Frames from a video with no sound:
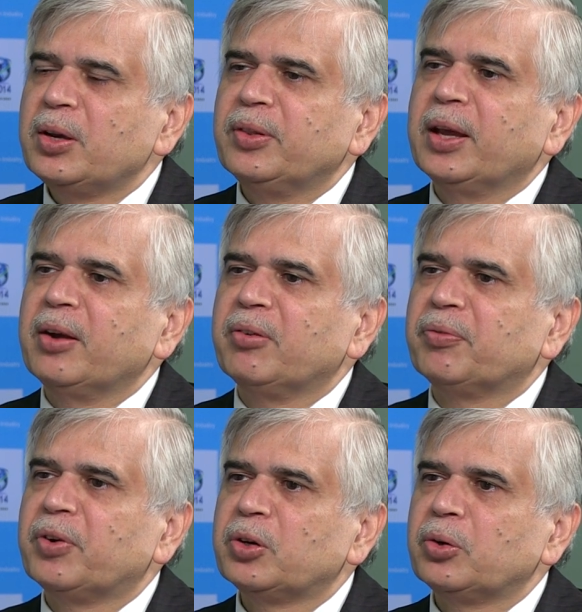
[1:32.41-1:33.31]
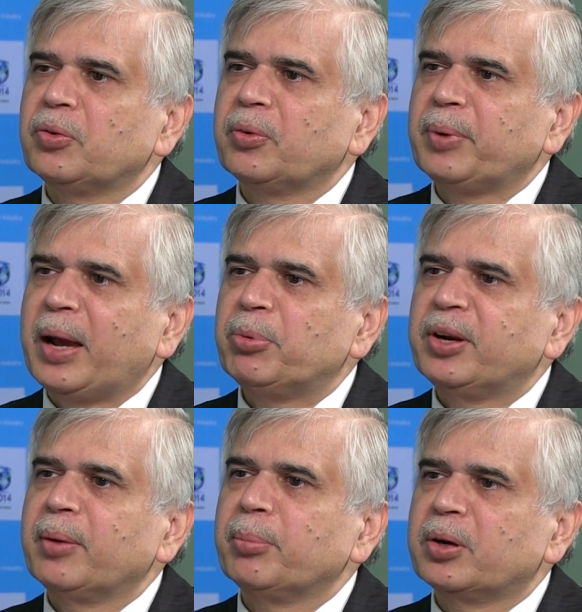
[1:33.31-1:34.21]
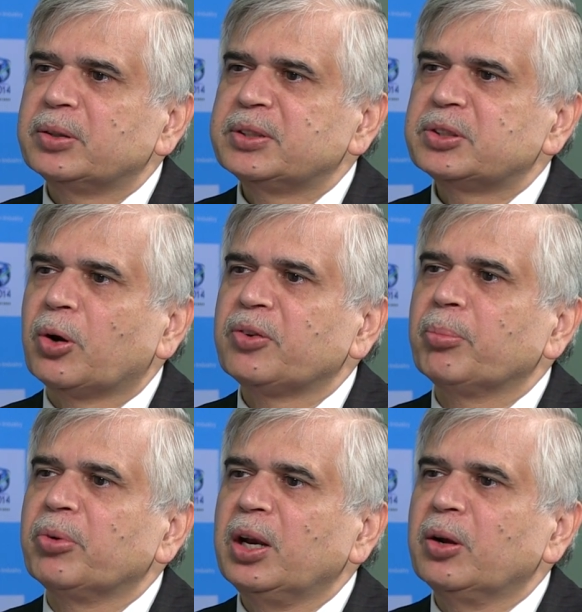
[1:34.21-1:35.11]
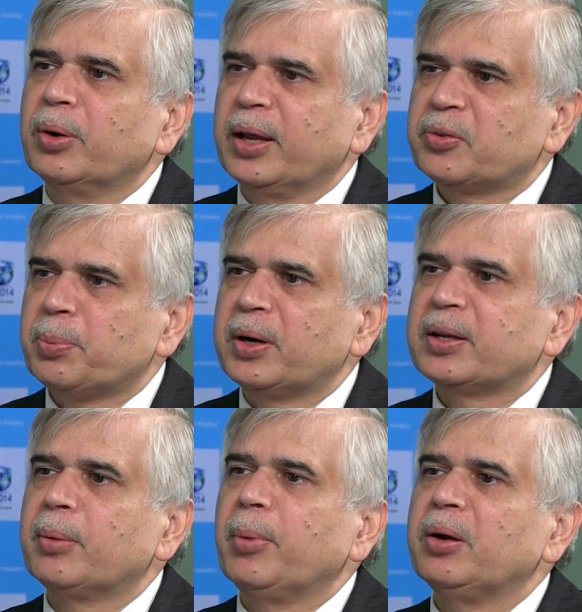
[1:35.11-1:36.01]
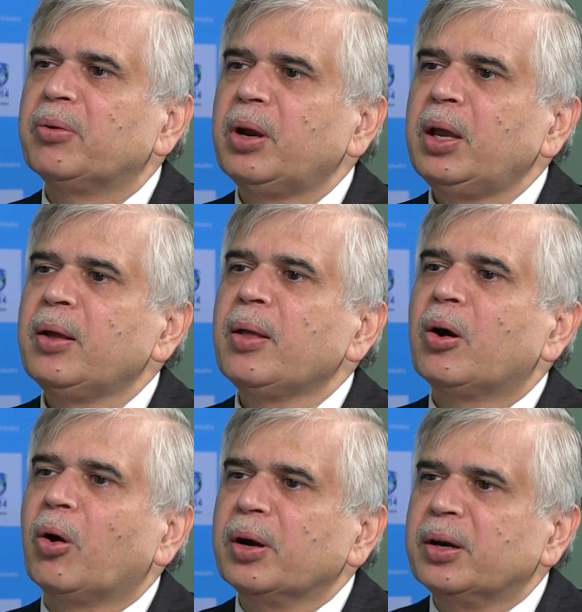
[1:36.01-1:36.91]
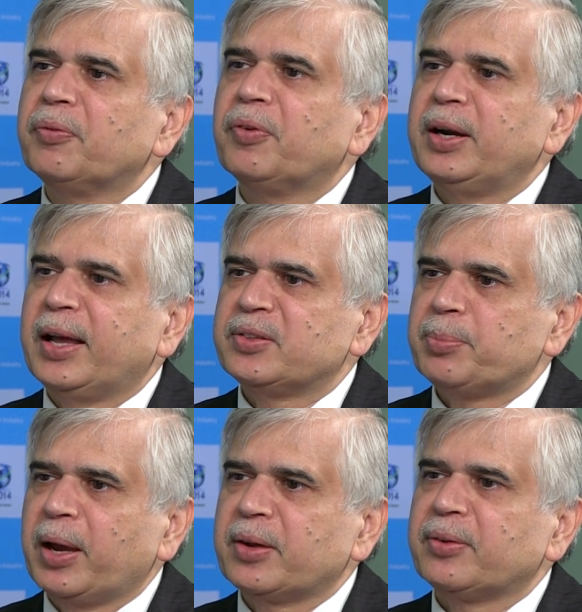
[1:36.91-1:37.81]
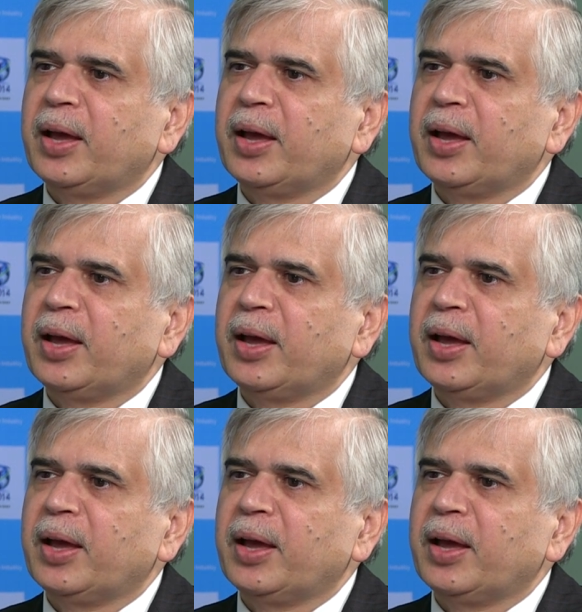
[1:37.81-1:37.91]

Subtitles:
They can refer to it from time to time because it's got some really good expert commentary on different aspects.